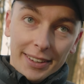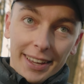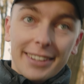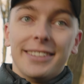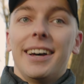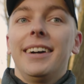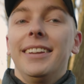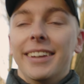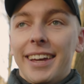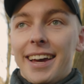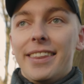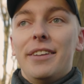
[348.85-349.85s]

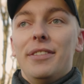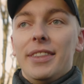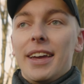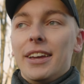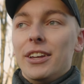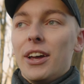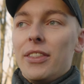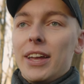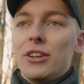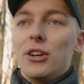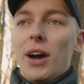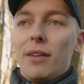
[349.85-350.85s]
Exactly, yeah.
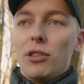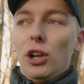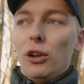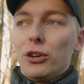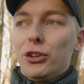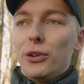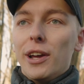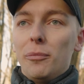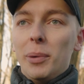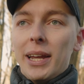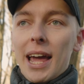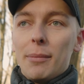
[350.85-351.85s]
They do have the luxury
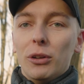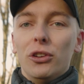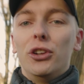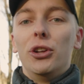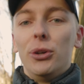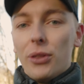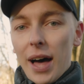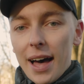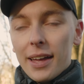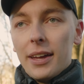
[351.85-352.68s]
of being able to do that.